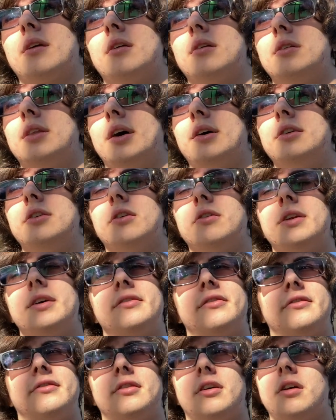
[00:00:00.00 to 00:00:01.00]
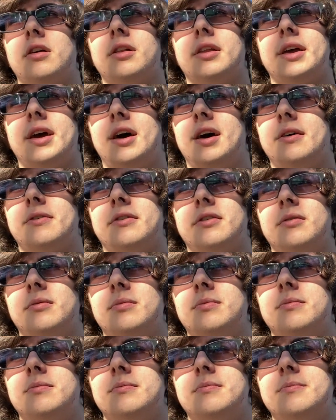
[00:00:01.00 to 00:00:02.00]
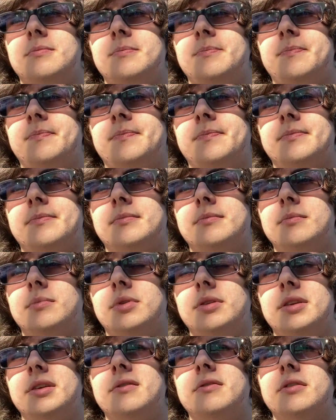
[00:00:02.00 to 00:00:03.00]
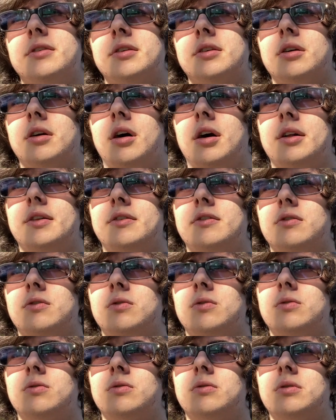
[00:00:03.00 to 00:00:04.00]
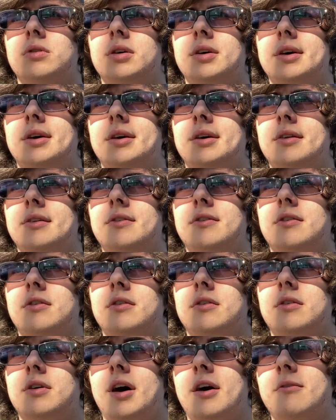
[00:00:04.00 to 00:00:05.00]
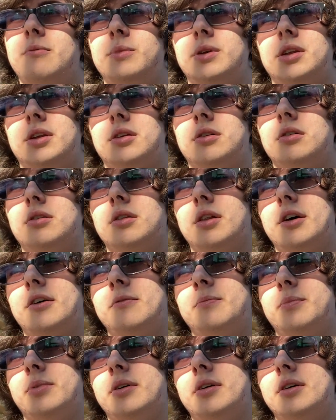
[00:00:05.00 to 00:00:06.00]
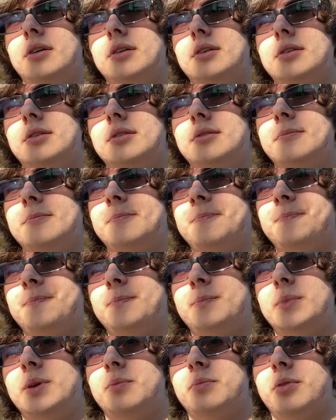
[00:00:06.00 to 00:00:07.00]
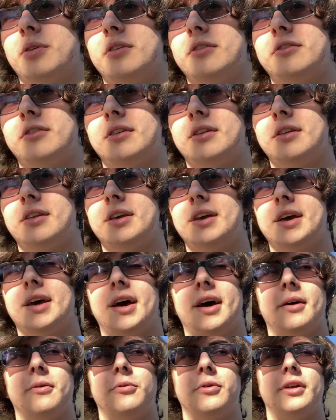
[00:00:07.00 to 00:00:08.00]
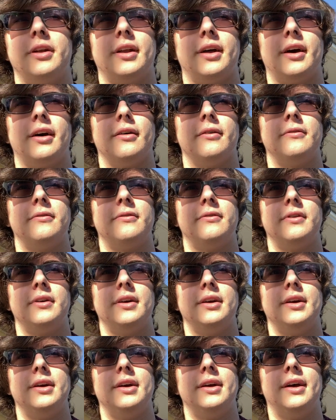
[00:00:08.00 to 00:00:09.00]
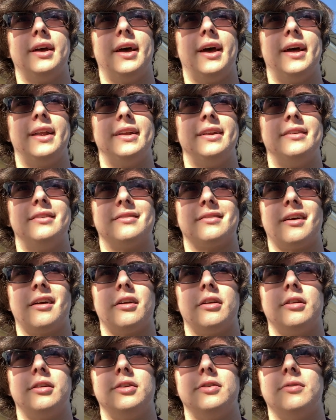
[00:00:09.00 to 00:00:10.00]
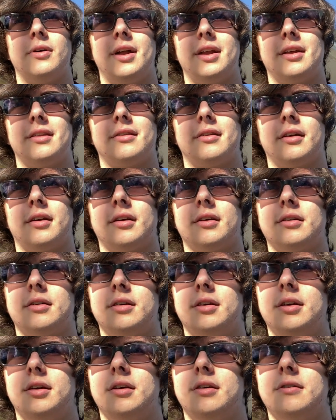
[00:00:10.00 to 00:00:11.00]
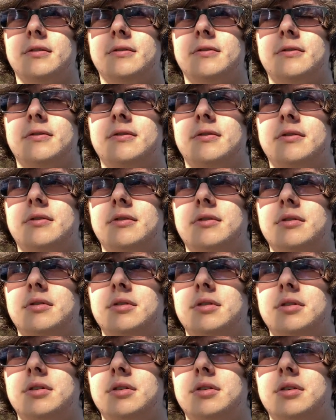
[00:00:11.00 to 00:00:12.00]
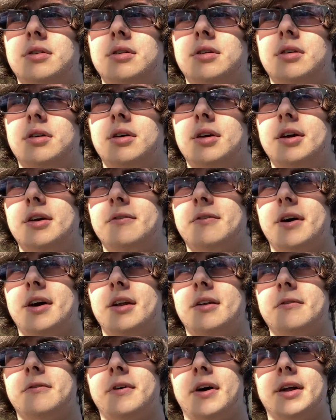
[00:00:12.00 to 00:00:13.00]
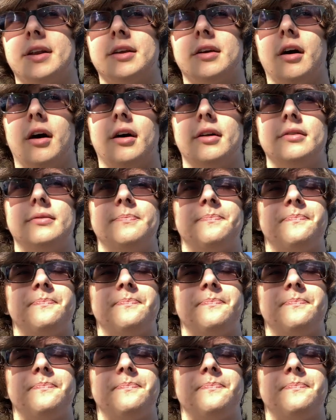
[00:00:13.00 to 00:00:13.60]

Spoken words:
Now, you don't necessarily have to believe in God to have meaning in your life, but me personally, I wouldn't have any desire to do anything if I didn't find God.